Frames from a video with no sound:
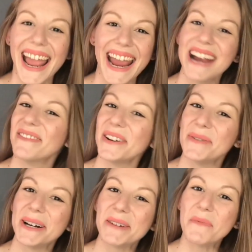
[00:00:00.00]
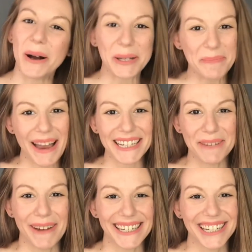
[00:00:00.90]
Hey everyone, welcome back
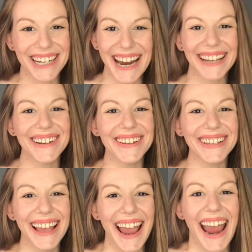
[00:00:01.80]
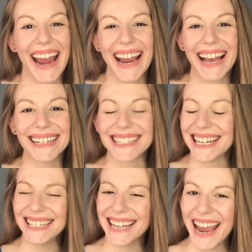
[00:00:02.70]
to my channel. And
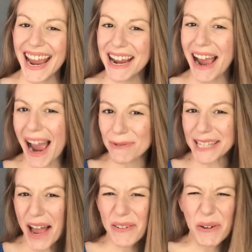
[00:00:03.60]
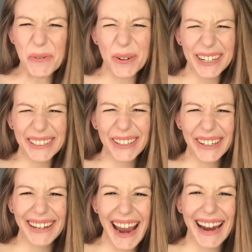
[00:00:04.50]
today I was having a real
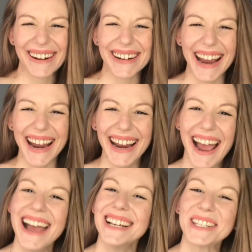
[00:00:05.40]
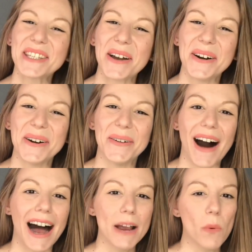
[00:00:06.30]
good hair day,
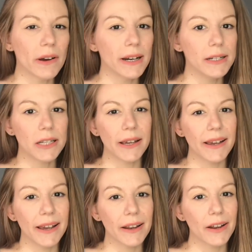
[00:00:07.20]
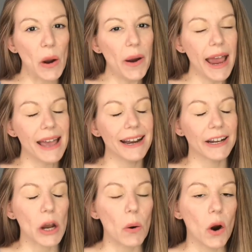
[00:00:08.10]
so I wanted to go ahead
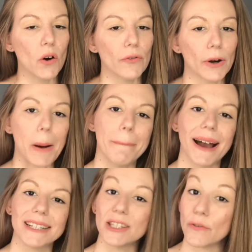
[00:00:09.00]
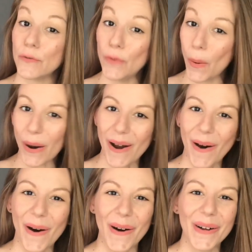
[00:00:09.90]
and go over my Sephora
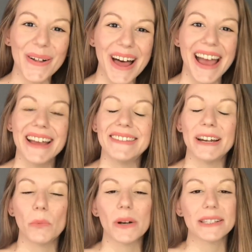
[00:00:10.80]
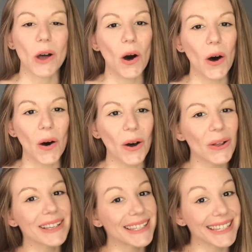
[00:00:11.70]
haul that was
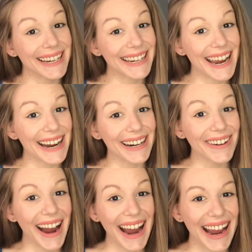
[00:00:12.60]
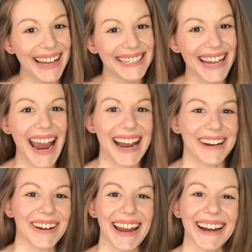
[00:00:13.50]
all skincare and
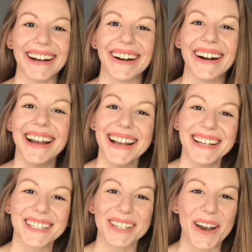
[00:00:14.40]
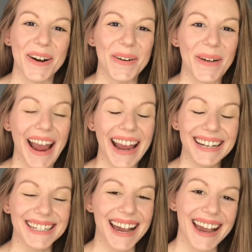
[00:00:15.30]
hair care. So
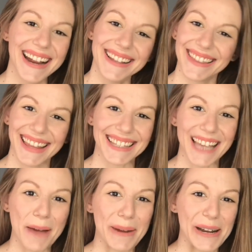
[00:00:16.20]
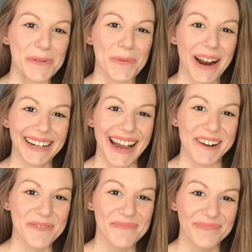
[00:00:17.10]
hang tight, that's happening right
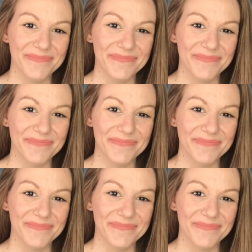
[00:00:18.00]
now.